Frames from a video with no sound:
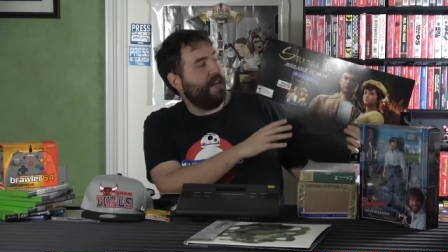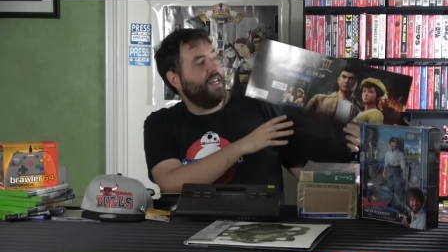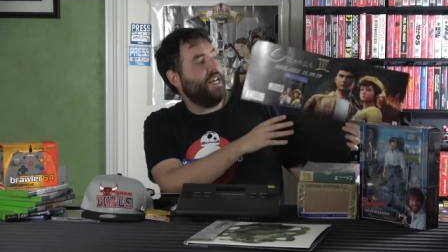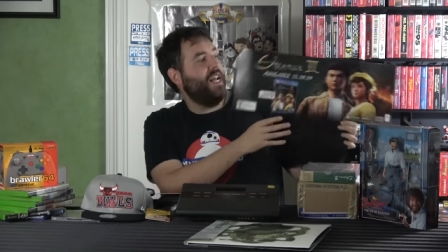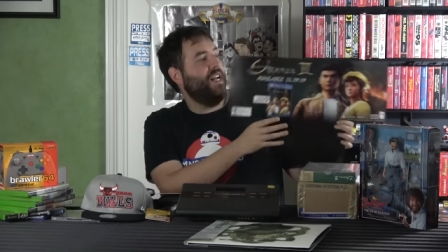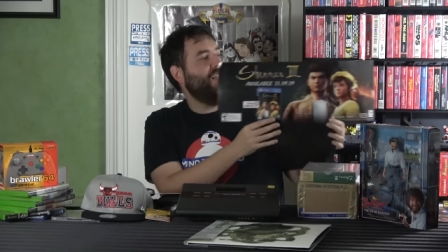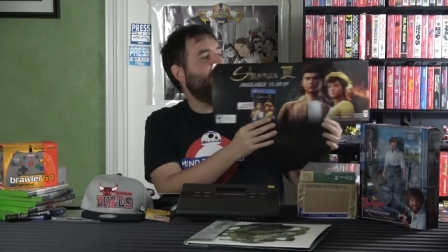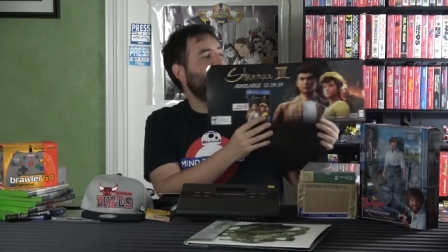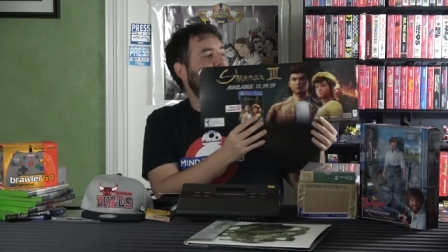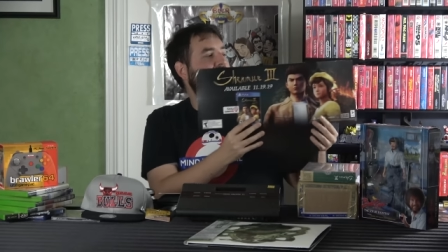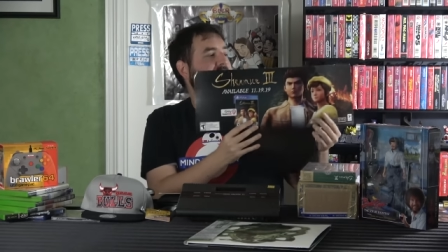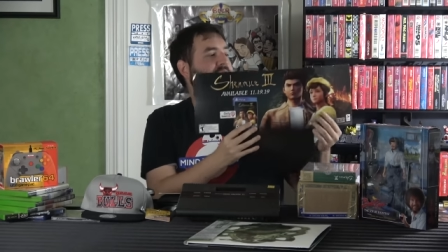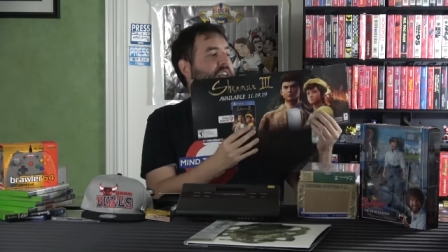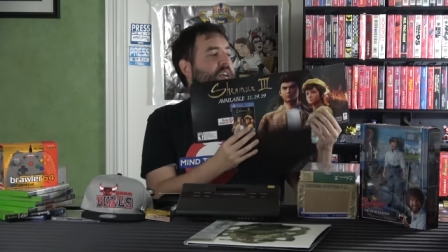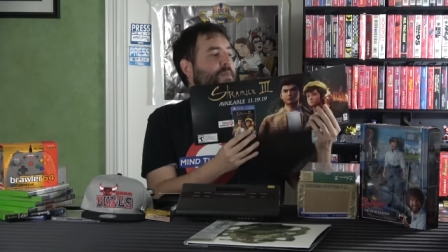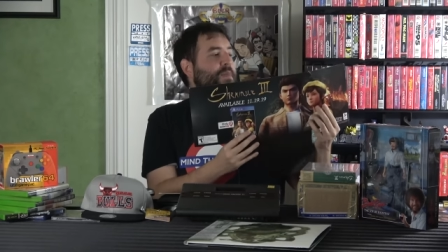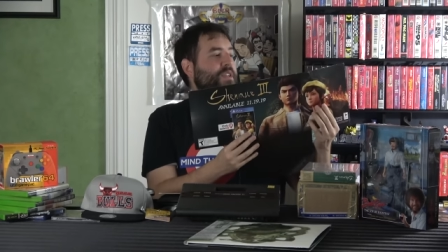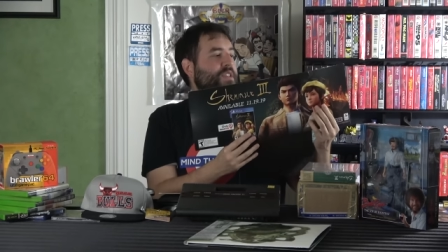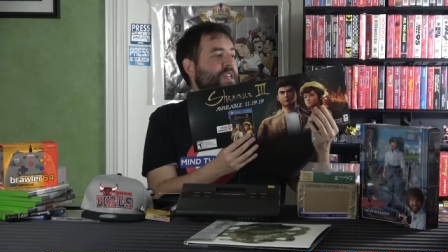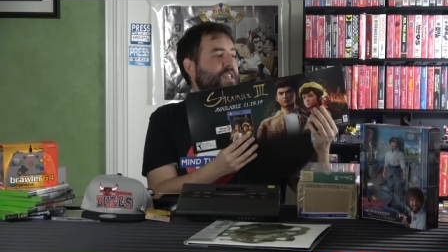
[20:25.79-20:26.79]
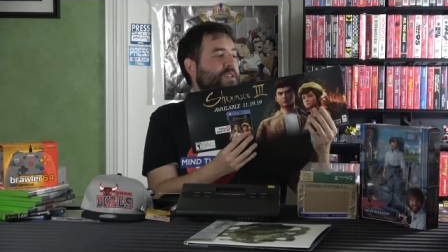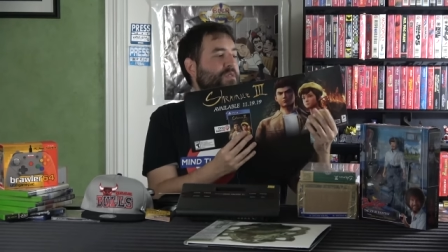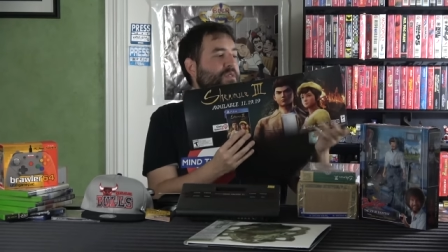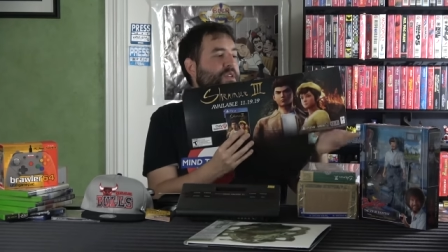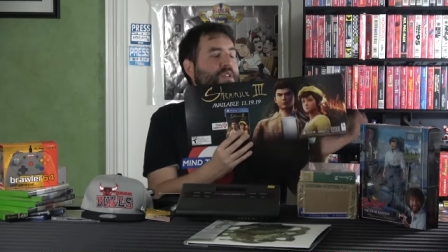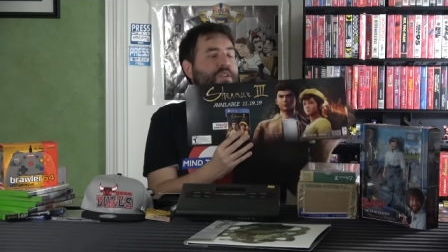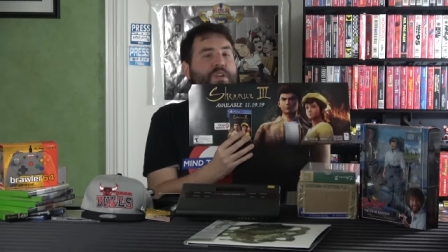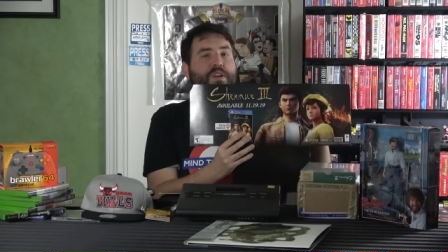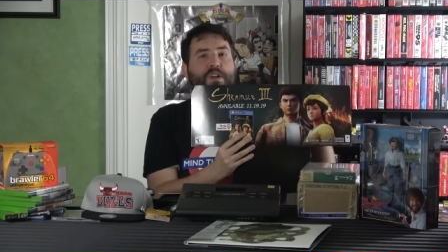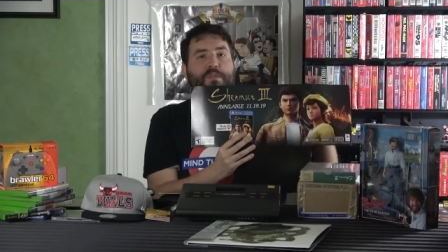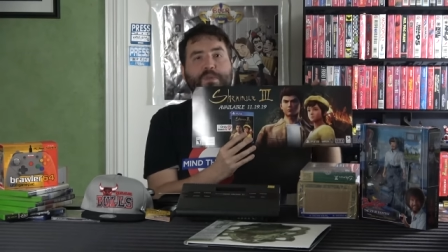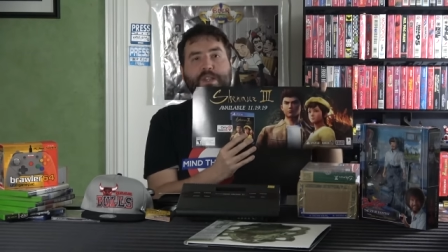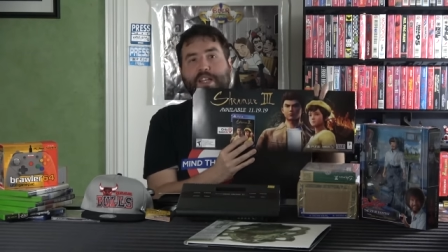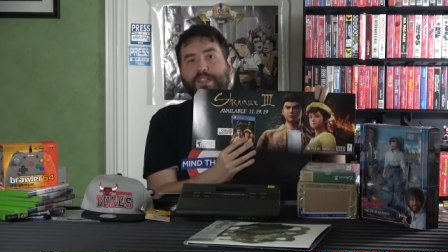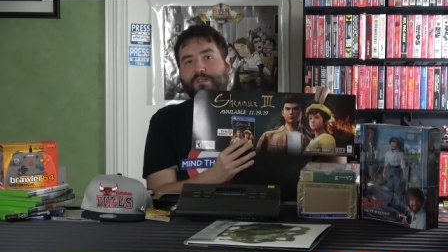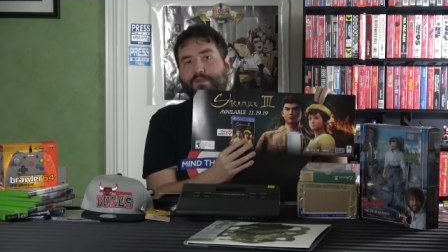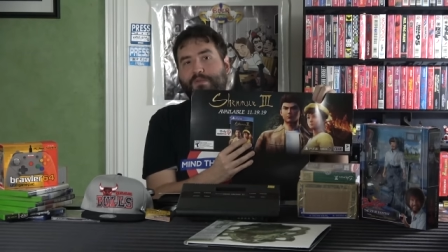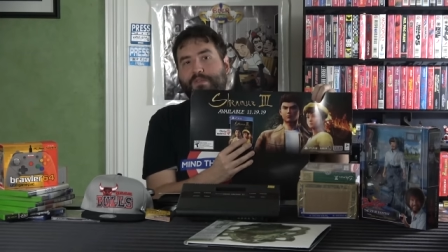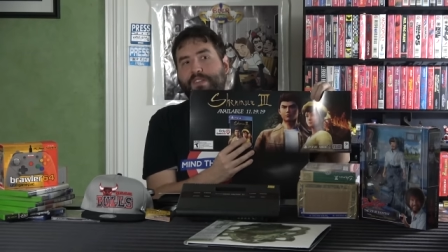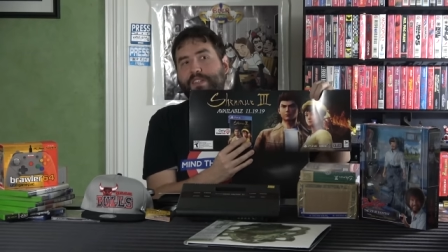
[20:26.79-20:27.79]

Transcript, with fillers: It got a little damaged on the return, but that's